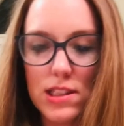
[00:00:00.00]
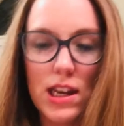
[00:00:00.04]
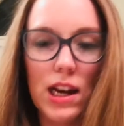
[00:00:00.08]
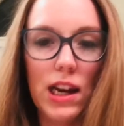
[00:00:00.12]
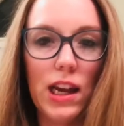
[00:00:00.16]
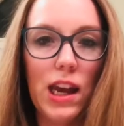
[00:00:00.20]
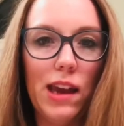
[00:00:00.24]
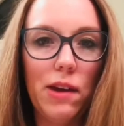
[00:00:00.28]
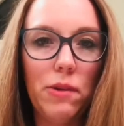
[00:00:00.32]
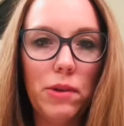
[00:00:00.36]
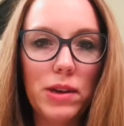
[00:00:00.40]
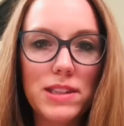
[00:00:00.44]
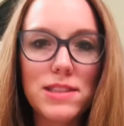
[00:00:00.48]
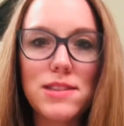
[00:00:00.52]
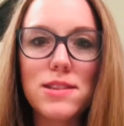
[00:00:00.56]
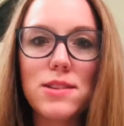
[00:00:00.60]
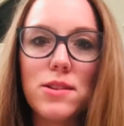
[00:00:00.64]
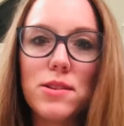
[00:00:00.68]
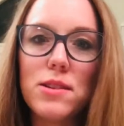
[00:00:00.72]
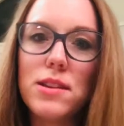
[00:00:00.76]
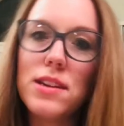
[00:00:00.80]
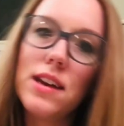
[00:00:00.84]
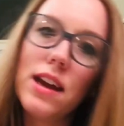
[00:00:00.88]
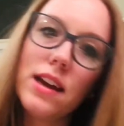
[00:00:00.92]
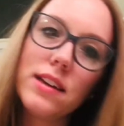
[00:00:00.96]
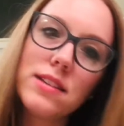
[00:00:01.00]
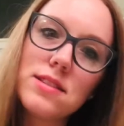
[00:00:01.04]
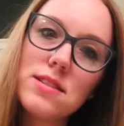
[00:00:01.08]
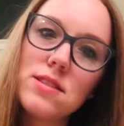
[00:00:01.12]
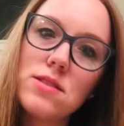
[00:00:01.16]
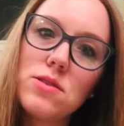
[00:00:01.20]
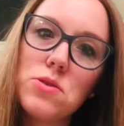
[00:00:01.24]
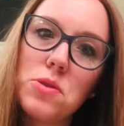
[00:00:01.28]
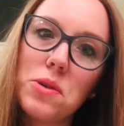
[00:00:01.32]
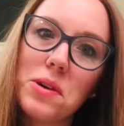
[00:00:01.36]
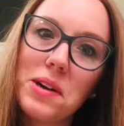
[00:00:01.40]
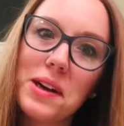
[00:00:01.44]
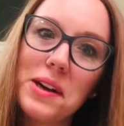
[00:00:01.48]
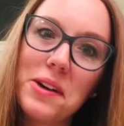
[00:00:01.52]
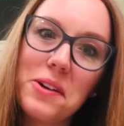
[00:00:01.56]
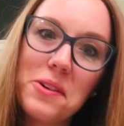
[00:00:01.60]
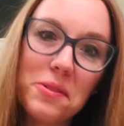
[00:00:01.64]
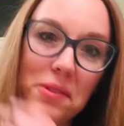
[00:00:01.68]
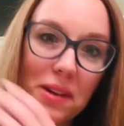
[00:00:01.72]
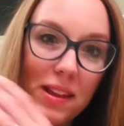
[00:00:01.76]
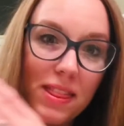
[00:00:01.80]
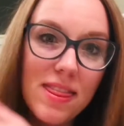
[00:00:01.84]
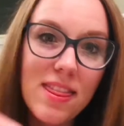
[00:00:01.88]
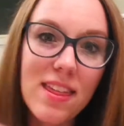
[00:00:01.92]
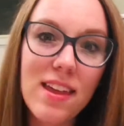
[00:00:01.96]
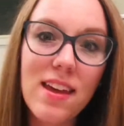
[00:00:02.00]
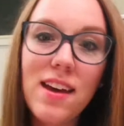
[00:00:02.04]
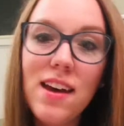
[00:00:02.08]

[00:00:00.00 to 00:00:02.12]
and I can't wait to do the next tutorial with